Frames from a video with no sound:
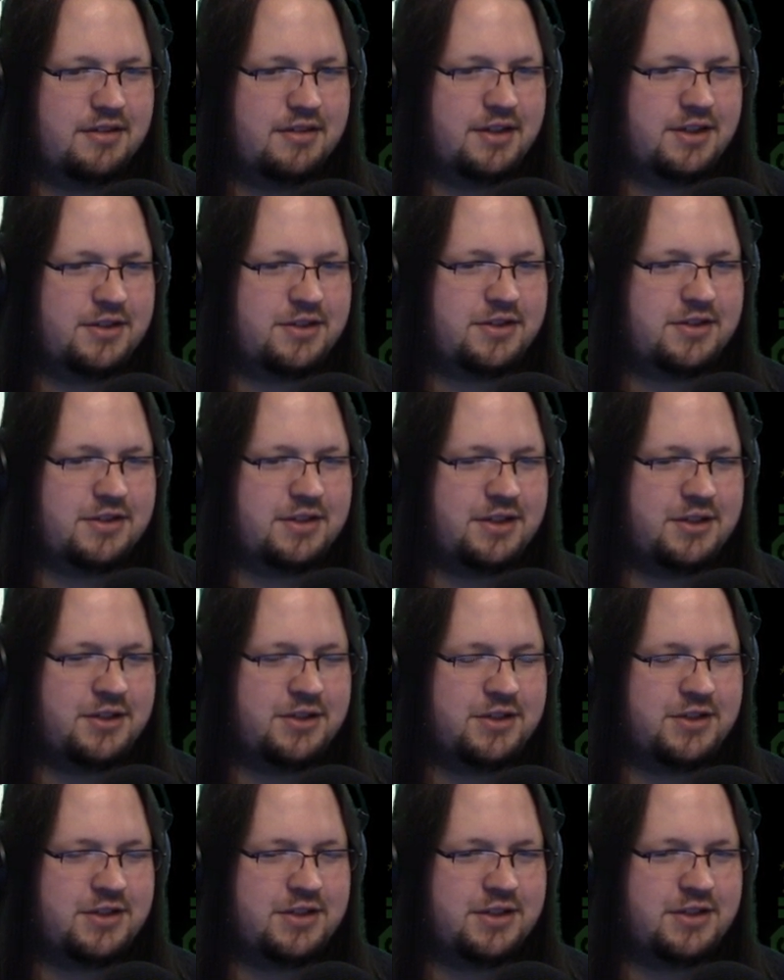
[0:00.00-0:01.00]
This
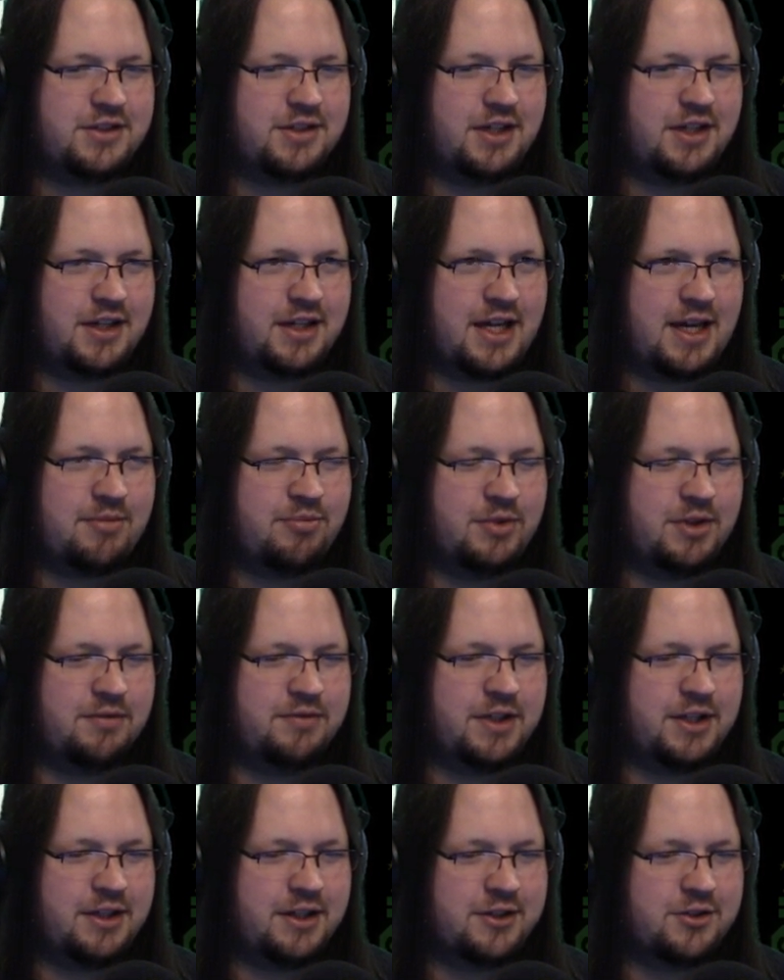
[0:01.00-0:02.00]
is capable of
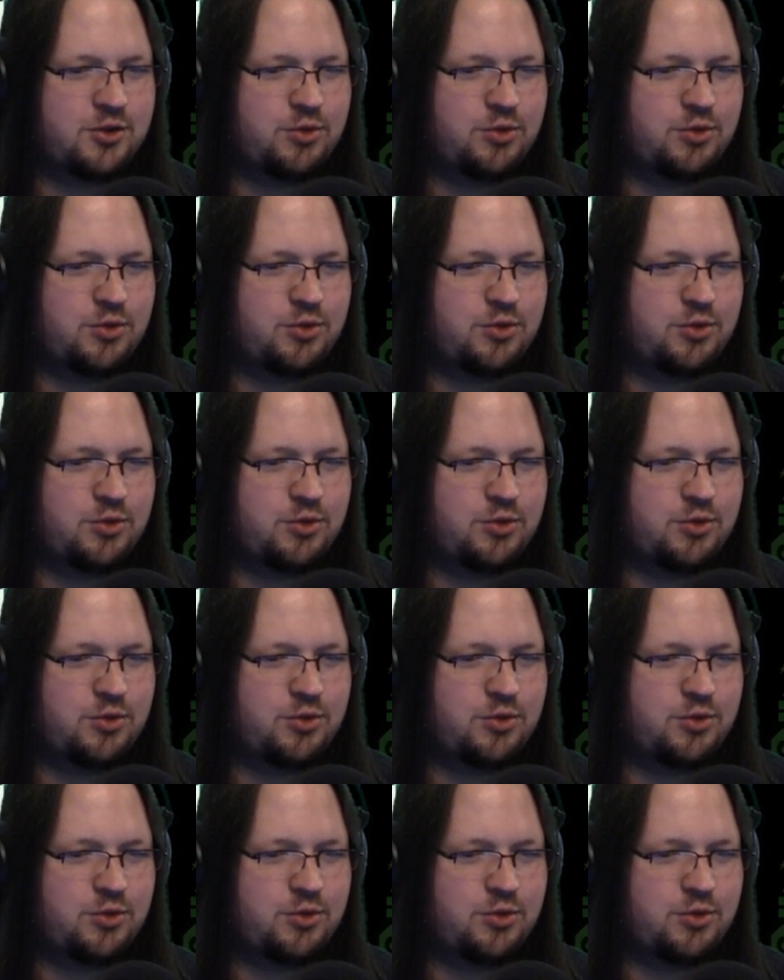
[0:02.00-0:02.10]
dealing